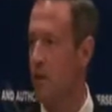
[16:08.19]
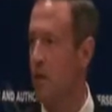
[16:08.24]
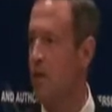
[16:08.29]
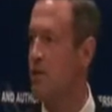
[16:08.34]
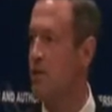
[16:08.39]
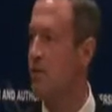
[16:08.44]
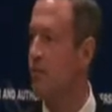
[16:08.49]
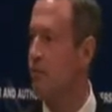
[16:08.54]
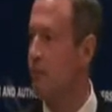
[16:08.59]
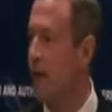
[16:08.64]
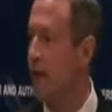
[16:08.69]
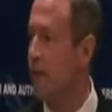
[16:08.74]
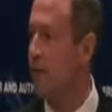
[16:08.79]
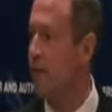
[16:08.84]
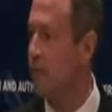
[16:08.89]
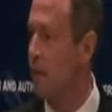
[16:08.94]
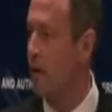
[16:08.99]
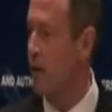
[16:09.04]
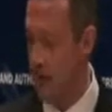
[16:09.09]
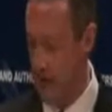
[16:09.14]
It's a fight
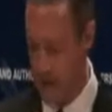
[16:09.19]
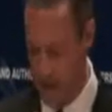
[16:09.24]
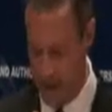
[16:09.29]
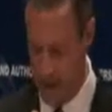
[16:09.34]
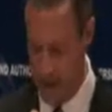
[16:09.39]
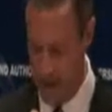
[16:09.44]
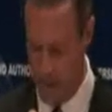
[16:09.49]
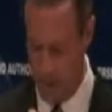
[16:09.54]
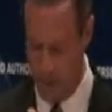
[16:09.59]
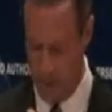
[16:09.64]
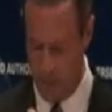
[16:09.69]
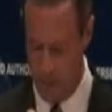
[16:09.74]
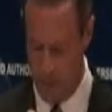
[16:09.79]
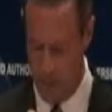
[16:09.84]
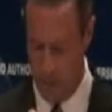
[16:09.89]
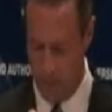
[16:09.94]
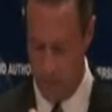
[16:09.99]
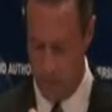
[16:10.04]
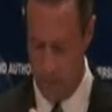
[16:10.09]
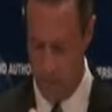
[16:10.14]
for our economic
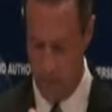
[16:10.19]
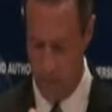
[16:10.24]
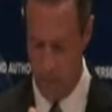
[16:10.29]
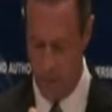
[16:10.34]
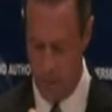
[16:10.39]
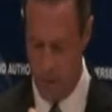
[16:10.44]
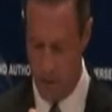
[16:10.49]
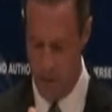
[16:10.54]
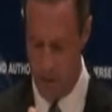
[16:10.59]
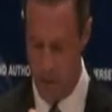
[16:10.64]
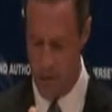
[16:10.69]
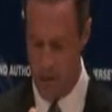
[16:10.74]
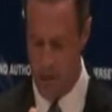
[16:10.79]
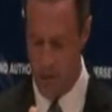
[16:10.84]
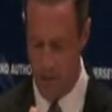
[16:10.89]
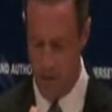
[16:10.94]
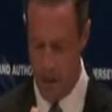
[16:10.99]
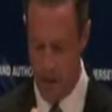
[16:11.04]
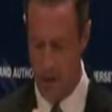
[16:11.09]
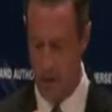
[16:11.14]
future. It's
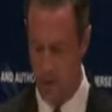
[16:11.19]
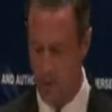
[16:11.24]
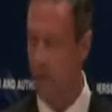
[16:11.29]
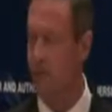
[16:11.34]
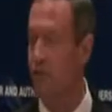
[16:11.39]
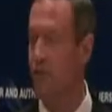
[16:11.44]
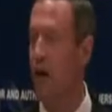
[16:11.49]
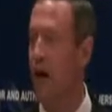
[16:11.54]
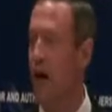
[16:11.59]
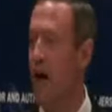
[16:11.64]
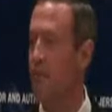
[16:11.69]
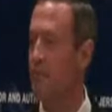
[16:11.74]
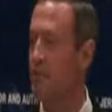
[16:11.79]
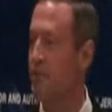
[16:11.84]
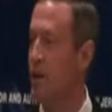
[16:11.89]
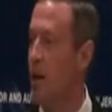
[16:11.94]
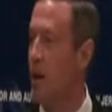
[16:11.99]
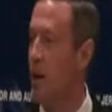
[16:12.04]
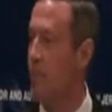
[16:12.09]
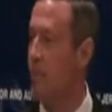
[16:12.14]
a battle for jobs
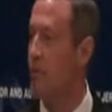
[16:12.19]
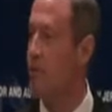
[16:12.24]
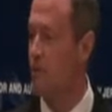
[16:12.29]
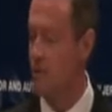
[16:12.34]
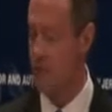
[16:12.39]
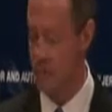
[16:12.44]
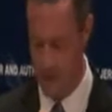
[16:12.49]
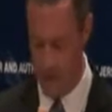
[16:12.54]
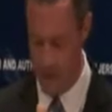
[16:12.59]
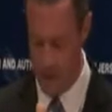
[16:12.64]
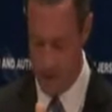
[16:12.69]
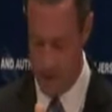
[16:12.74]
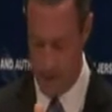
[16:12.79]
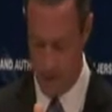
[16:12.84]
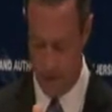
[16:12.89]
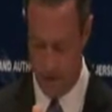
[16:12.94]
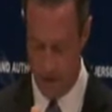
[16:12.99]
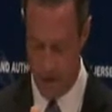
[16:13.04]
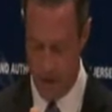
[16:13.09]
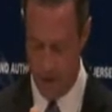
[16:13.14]
and opportunity in
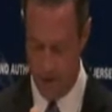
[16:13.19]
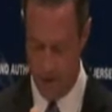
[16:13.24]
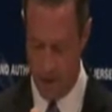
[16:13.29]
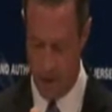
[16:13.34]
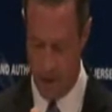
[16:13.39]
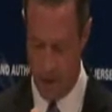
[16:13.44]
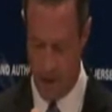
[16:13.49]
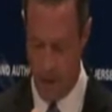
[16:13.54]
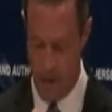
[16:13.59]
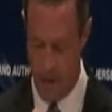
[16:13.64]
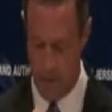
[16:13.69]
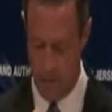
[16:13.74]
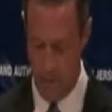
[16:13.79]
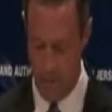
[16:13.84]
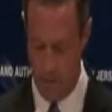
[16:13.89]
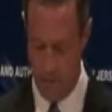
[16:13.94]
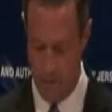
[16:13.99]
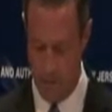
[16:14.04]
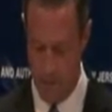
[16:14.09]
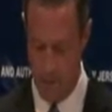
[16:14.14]
a changing
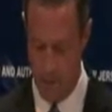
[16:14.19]
economy.